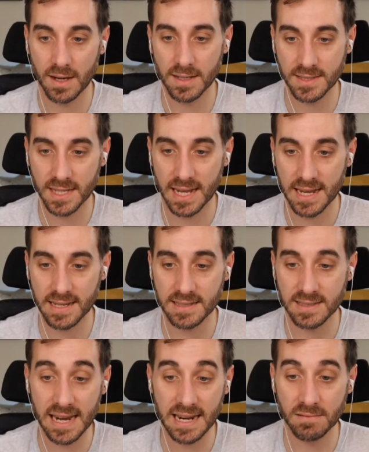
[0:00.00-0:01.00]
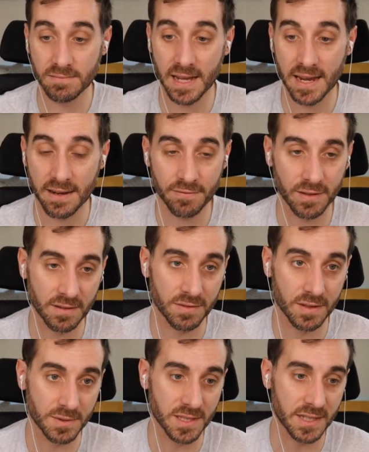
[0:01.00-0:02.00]
Today is 8 day in
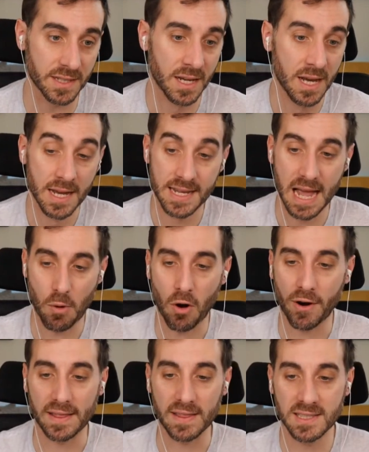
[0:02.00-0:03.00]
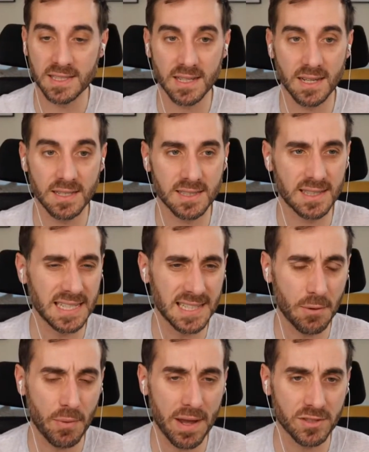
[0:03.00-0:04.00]
Flip City. Yeah, all right. Let's did they
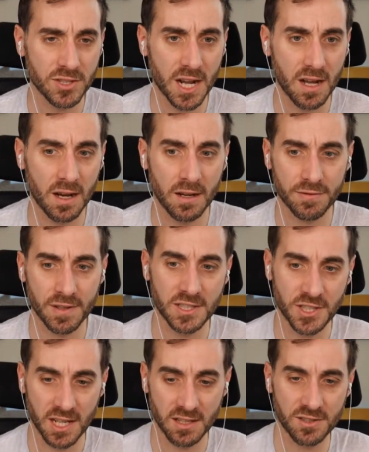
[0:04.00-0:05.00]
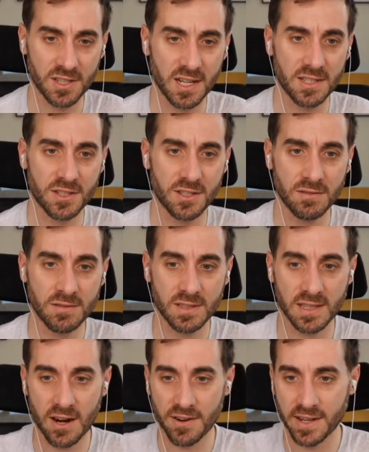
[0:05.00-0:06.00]
say we have a flash challenge today too? Did
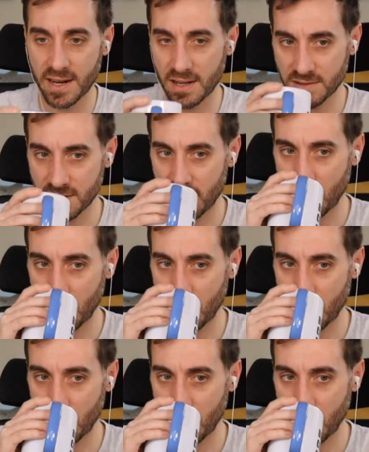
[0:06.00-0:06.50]
they already announce that?